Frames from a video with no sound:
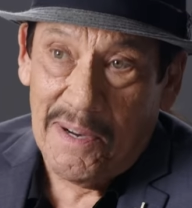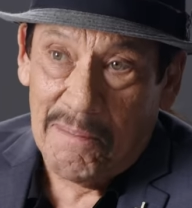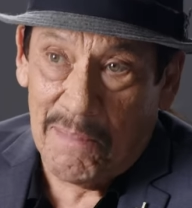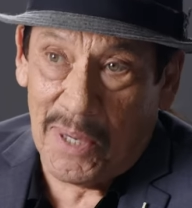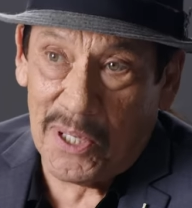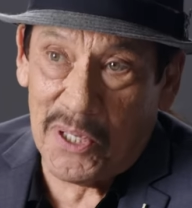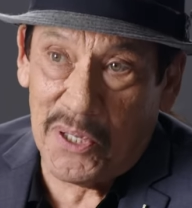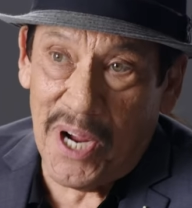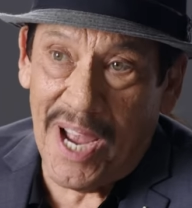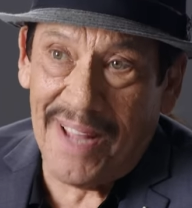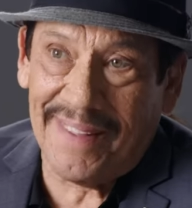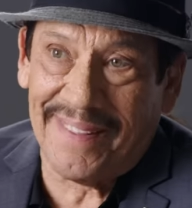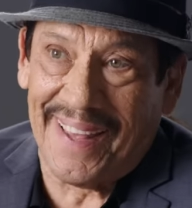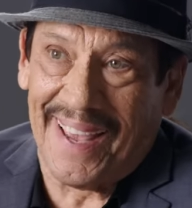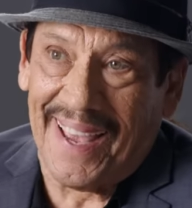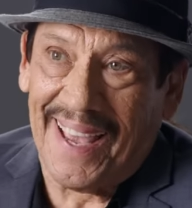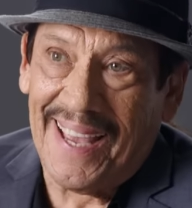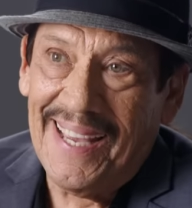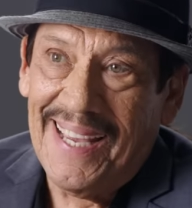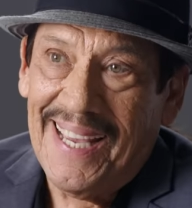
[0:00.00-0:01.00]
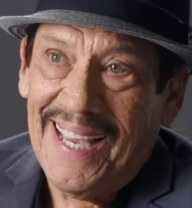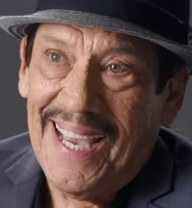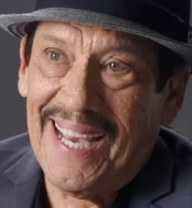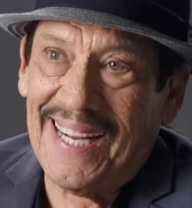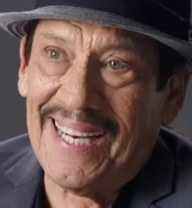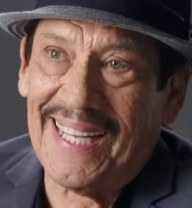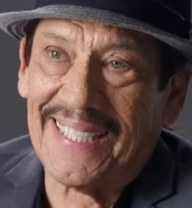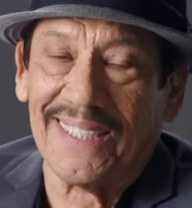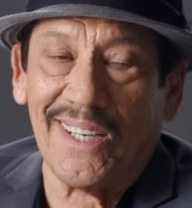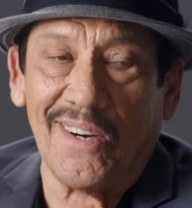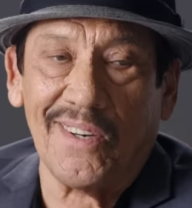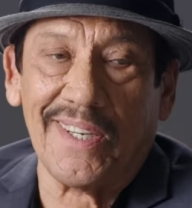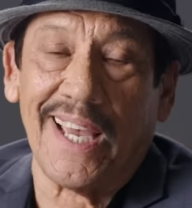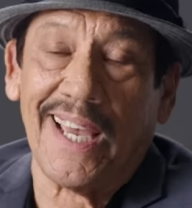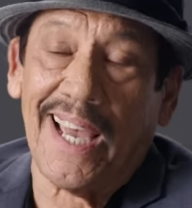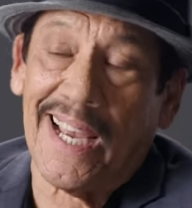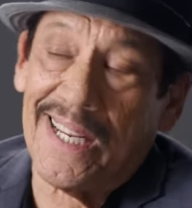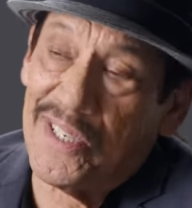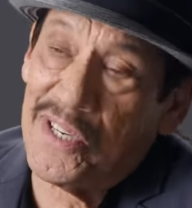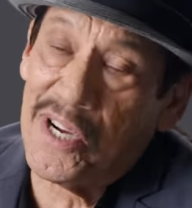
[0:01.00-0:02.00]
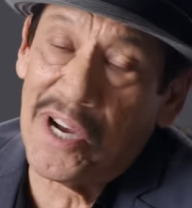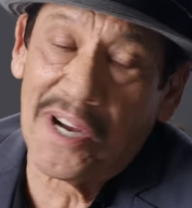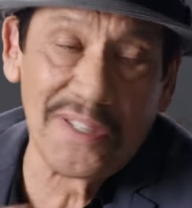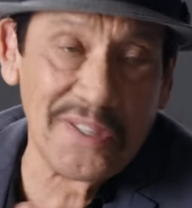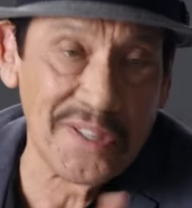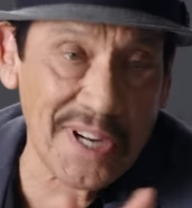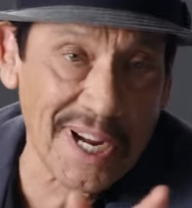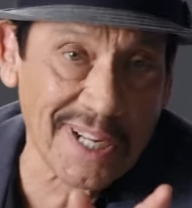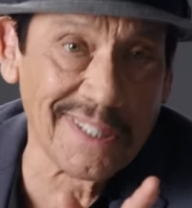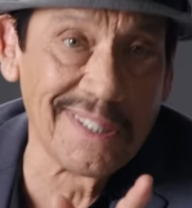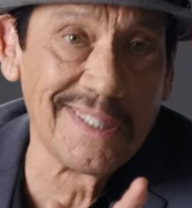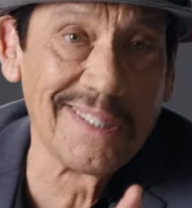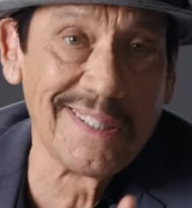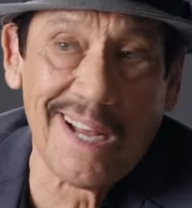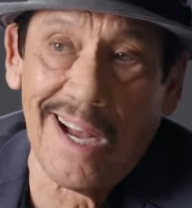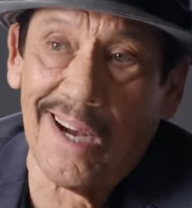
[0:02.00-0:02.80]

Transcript: Machete, and I said, okay, hey, Judd, check this